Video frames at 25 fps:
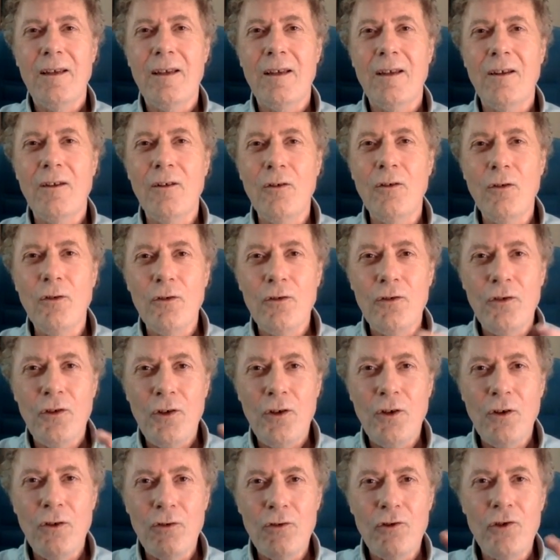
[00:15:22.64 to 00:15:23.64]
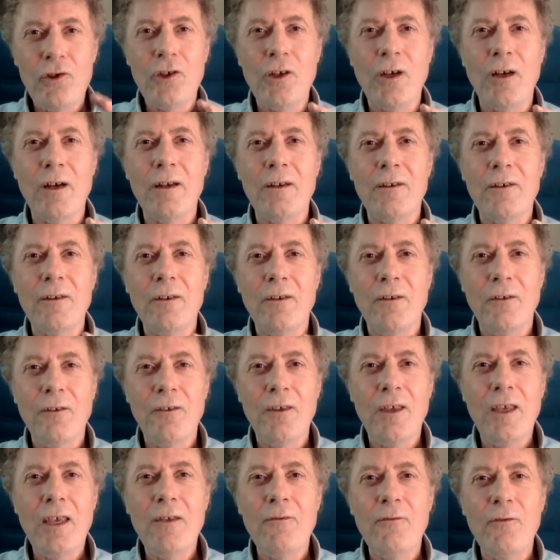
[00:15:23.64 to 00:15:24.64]
and look to your chart and
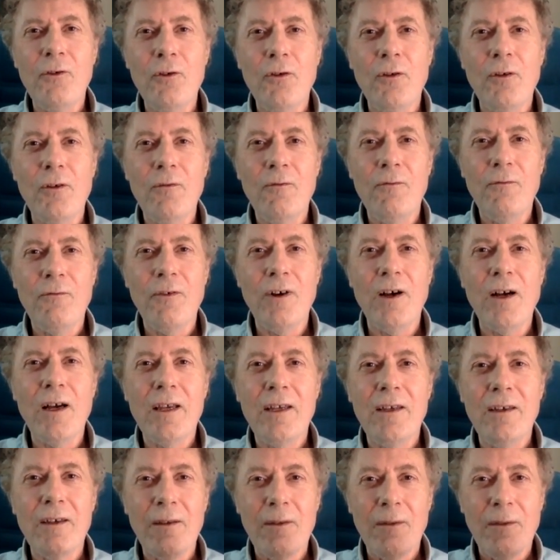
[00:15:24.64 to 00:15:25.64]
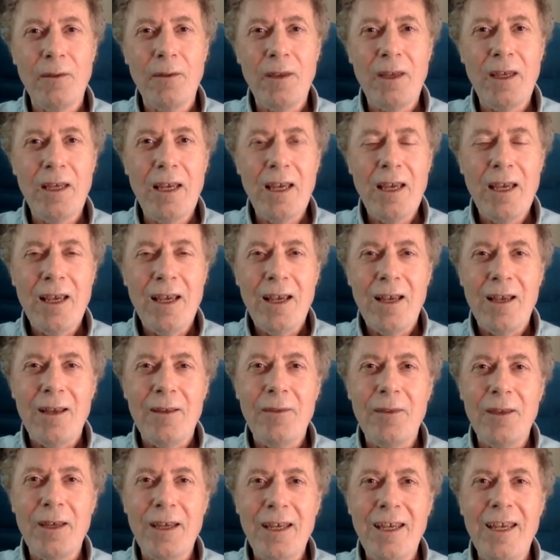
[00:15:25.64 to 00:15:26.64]
see if you can find the
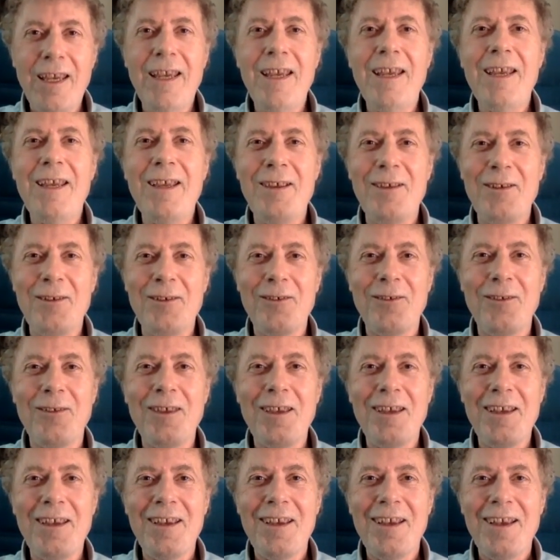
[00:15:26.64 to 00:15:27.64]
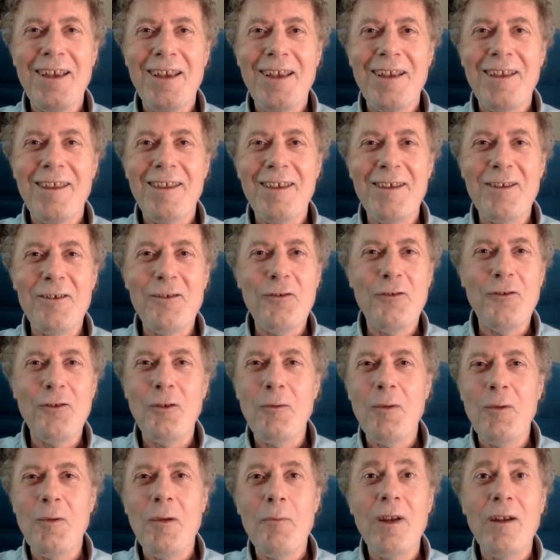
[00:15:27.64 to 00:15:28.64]
the keys the you know you've got
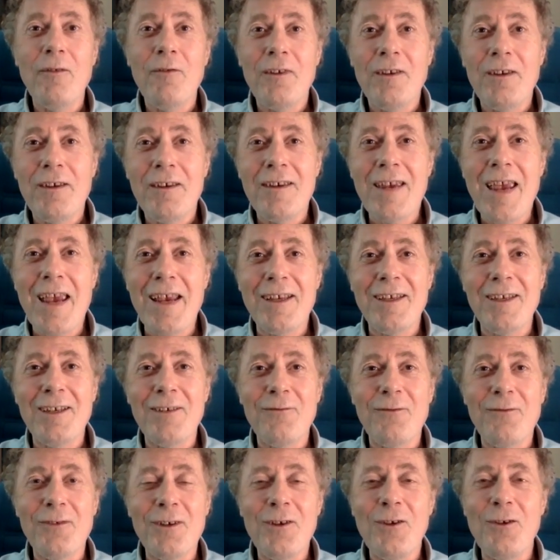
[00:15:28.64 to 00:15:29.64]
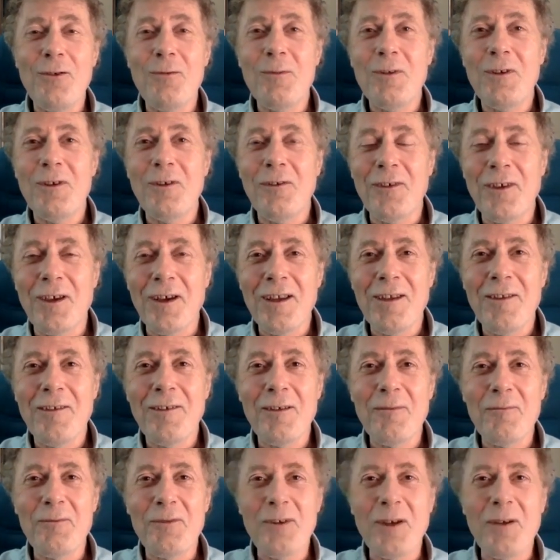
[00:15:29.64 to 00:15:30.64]
to be a bit of a detective in human design
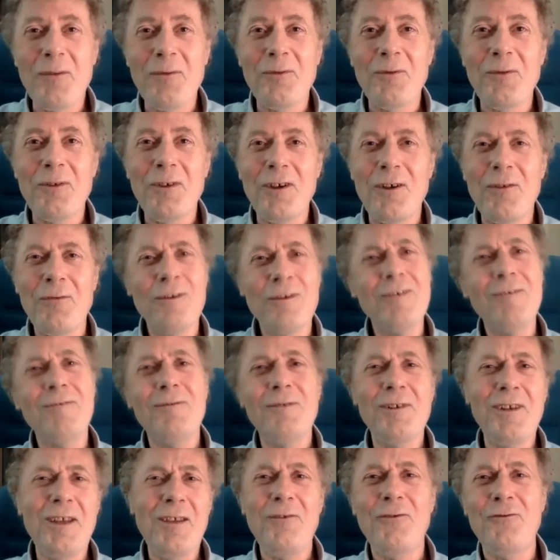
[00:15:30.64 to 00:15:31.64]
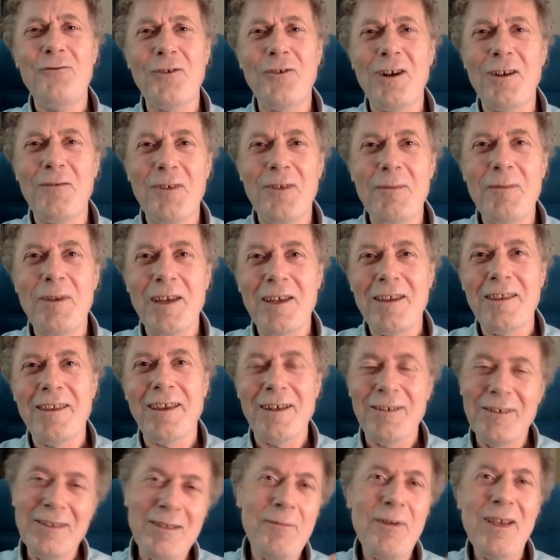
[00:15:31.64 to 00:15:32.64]
sometimes when you go well what is driving me in
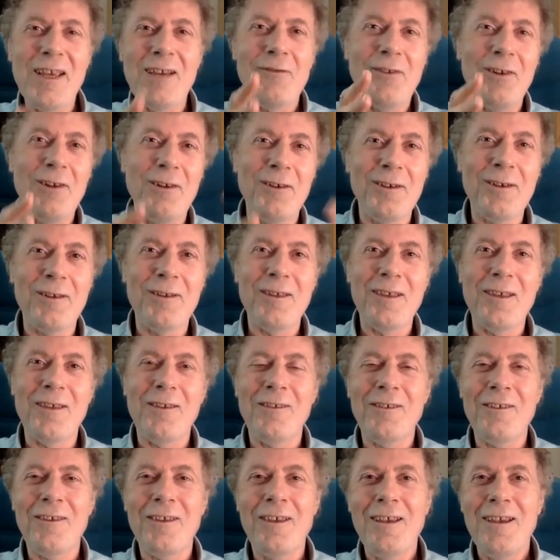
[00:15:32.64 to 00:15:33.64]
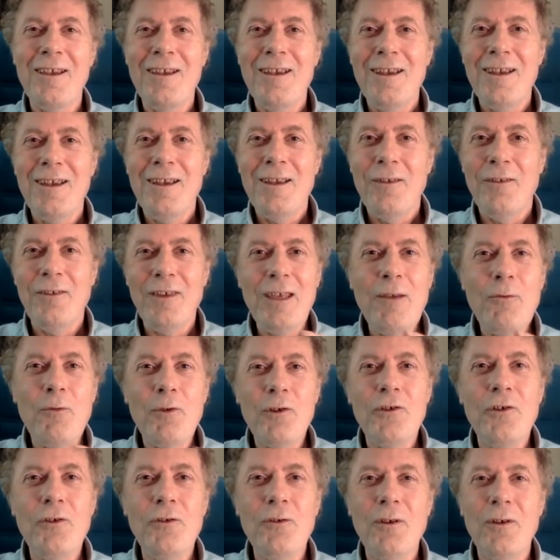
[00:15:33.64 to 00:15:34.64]
that let me have a look at this see
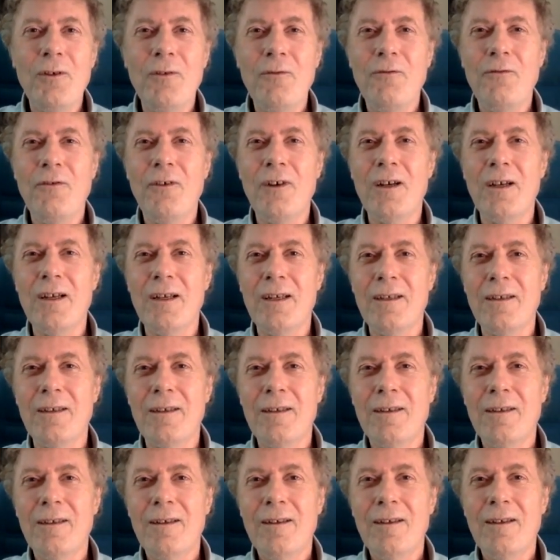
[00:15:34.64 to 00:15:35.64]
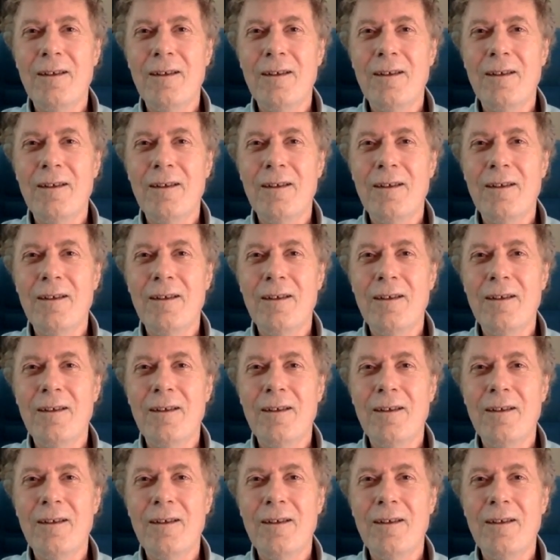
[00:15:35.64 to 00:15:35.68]
what you can find